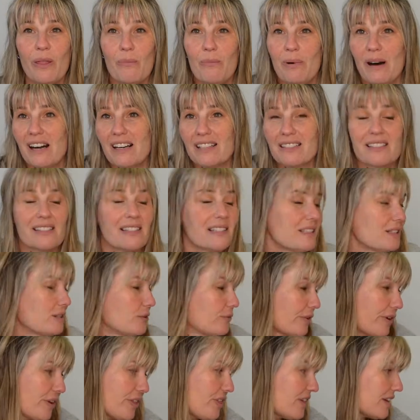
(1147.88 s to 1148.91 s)
the boxes
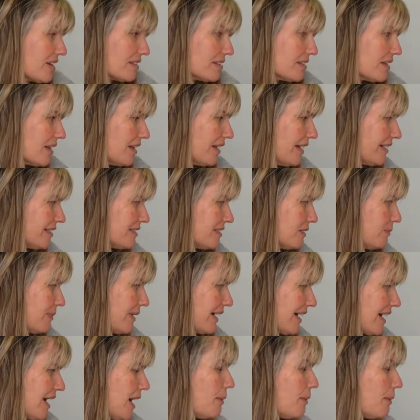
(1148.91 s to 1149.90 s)
for things I like to pick